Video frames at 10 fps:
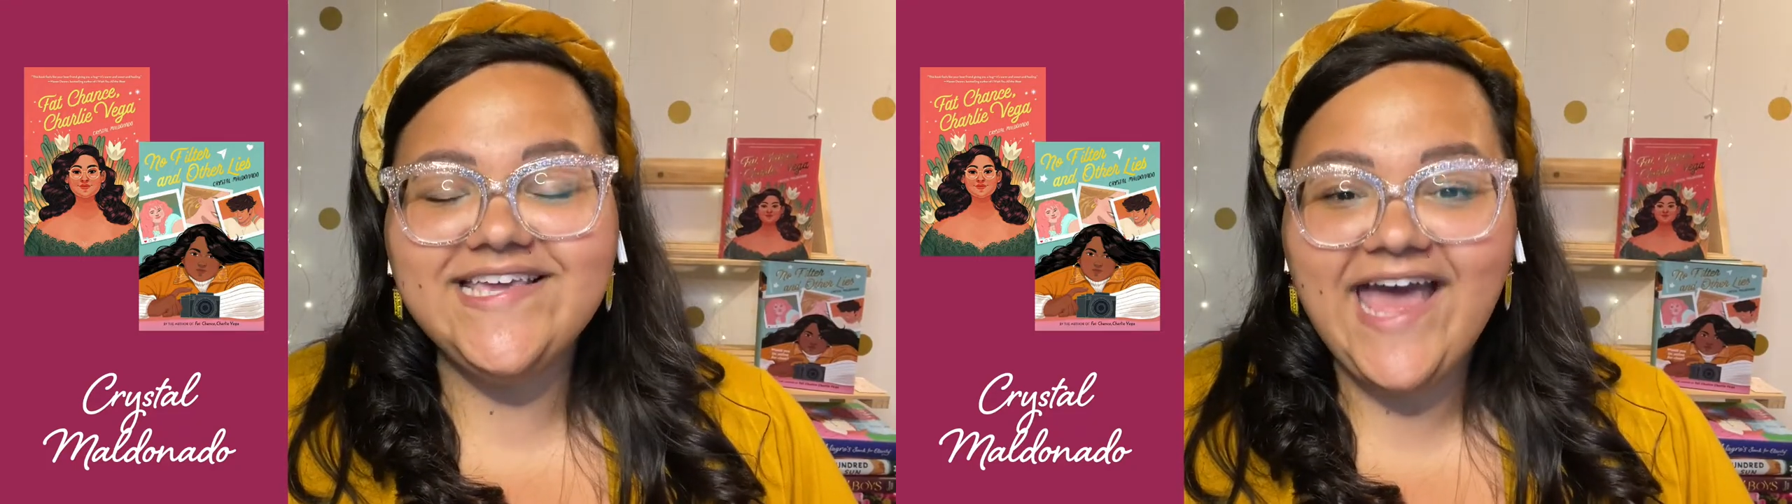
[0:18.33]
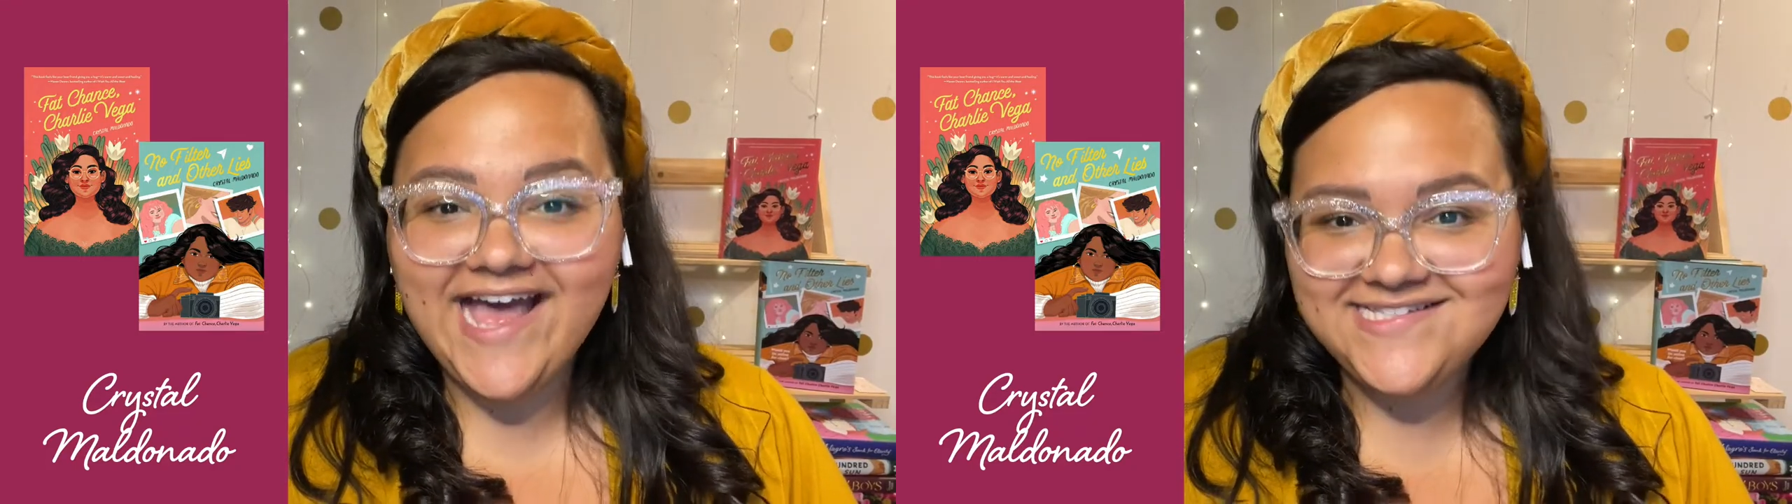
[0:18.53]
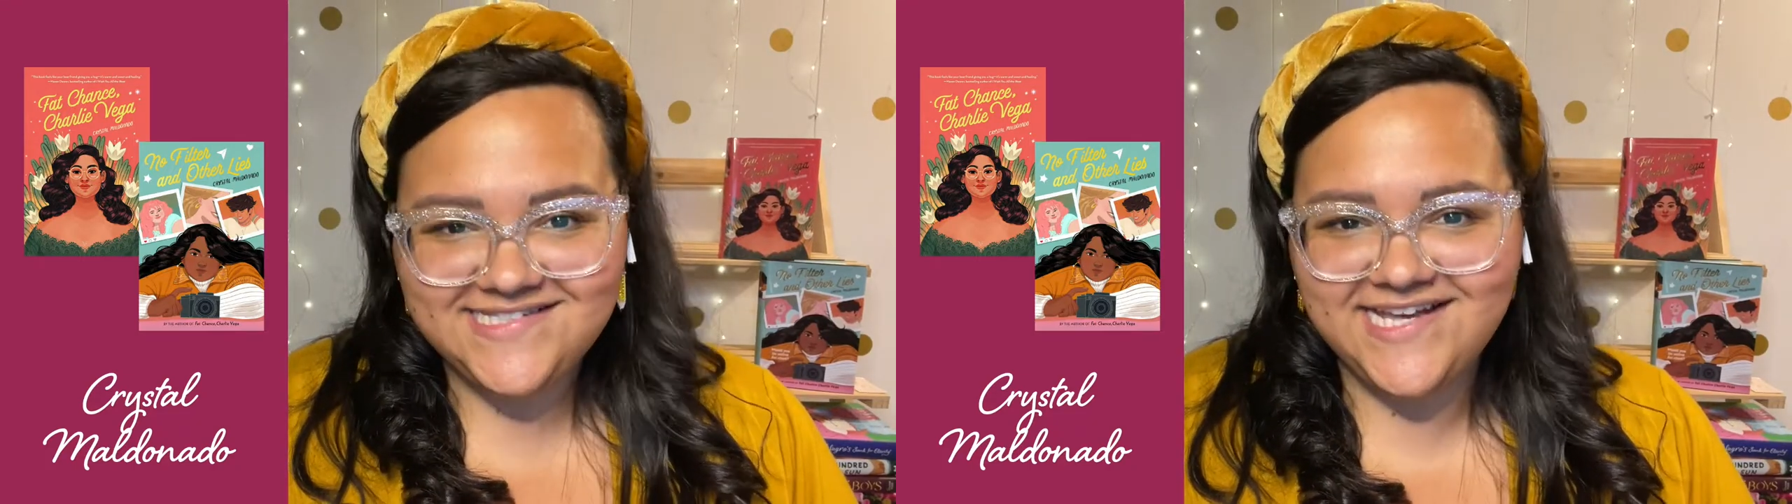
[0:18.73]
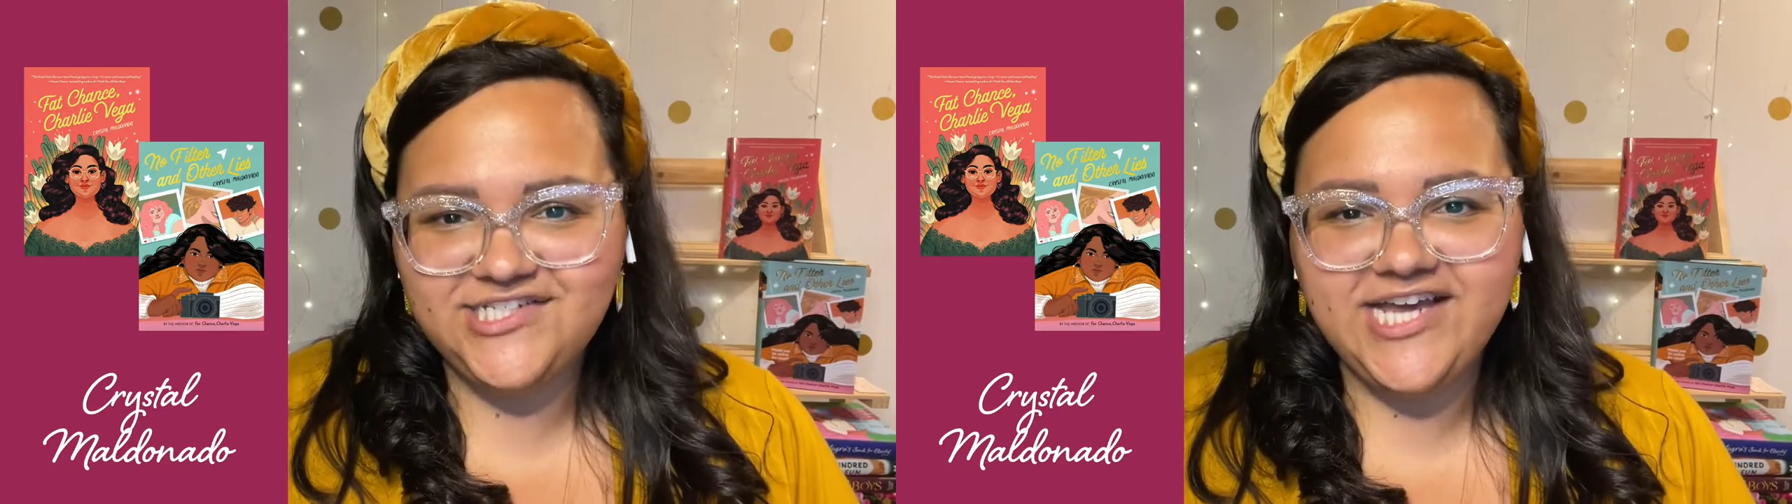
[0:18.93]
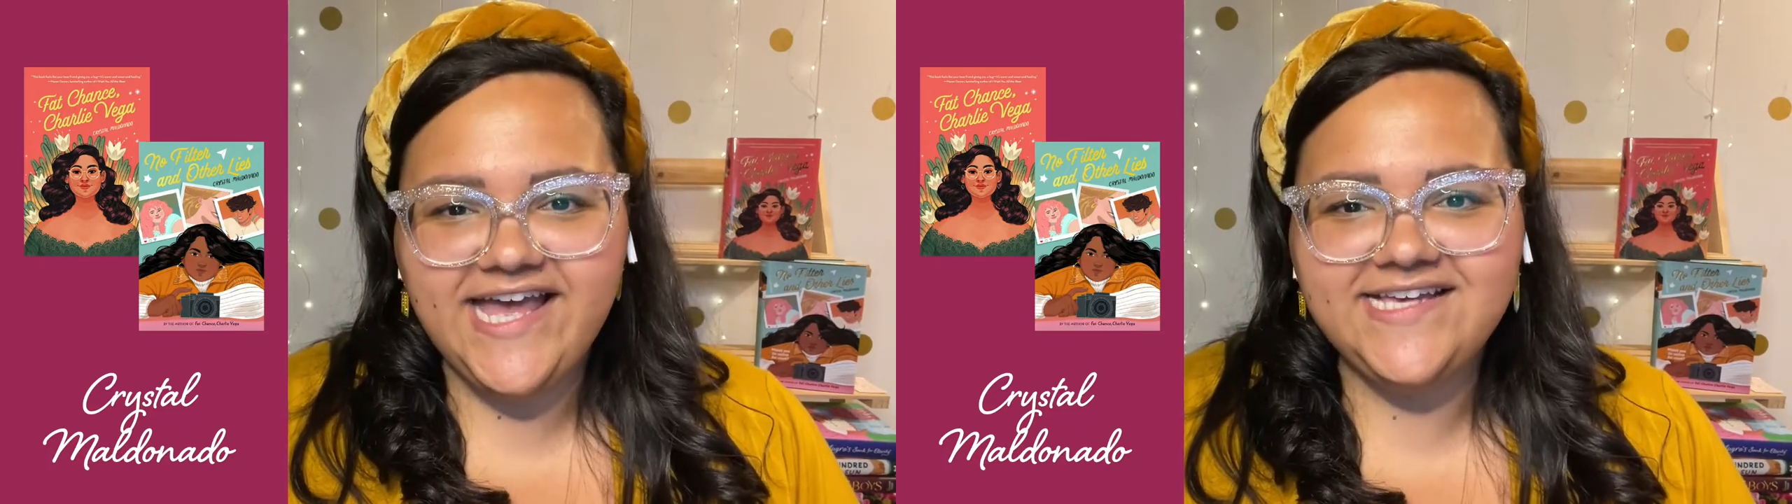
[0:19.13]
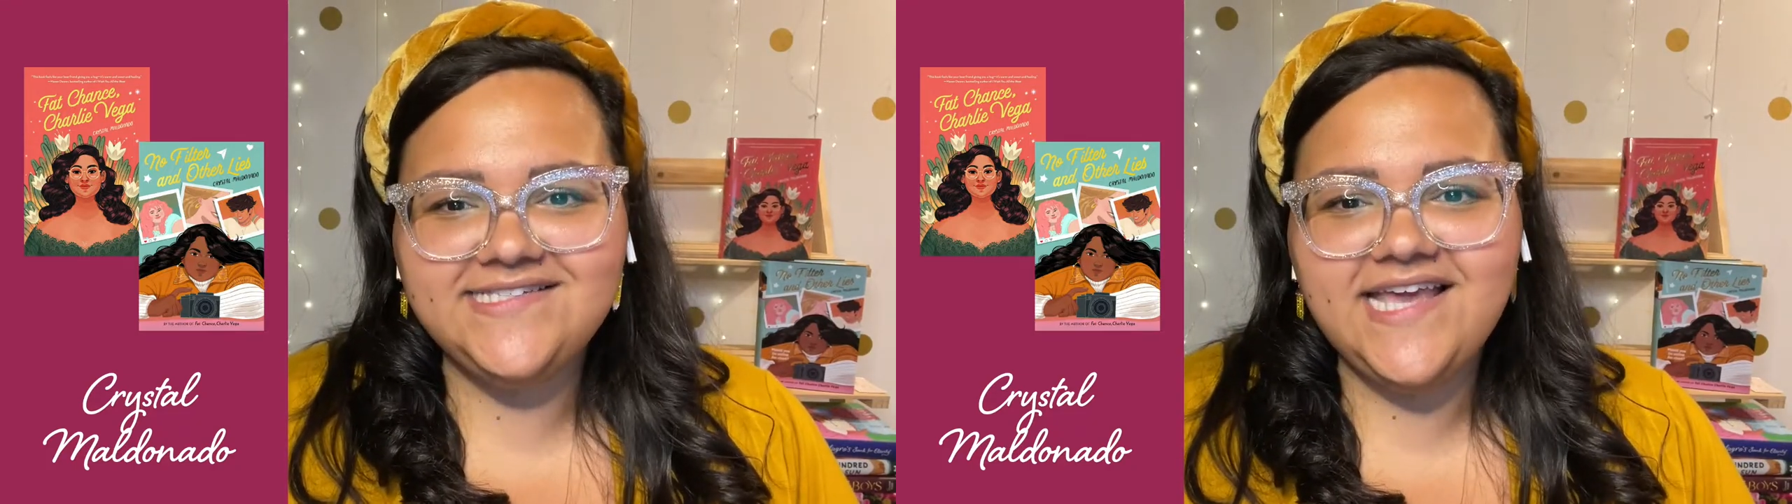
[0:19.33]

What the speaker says: Kat Sanchez